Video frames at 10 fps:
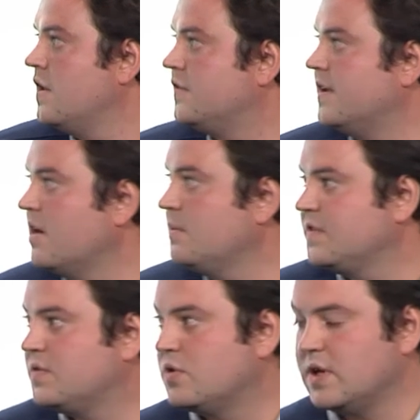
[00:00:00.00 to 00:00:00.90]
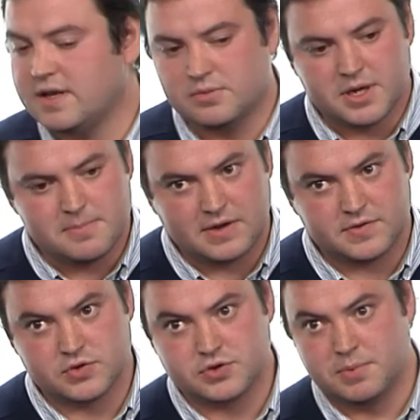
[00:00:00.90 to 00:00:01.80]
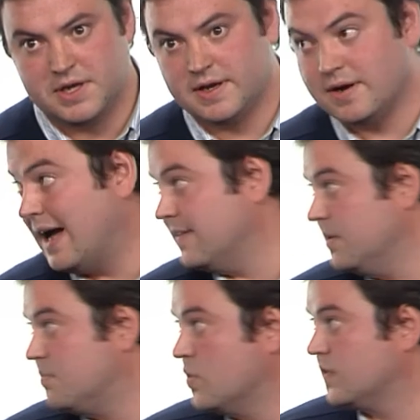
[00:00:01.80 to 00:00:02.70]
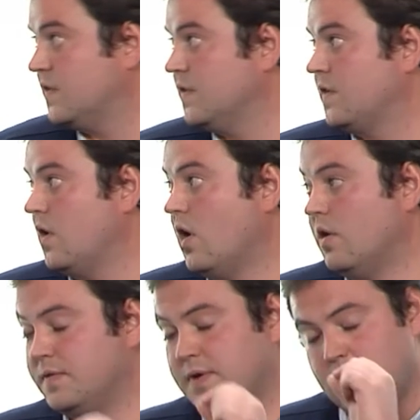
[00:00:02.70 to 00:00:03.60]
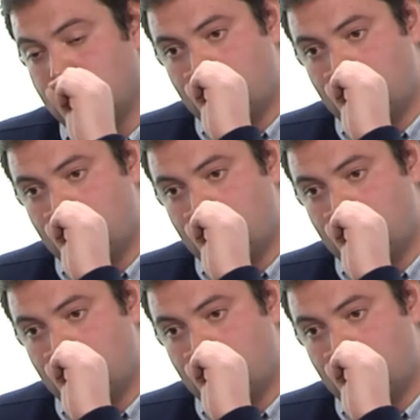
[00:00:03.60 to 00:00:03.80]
So now I want to talk a little bit about social media and the importance of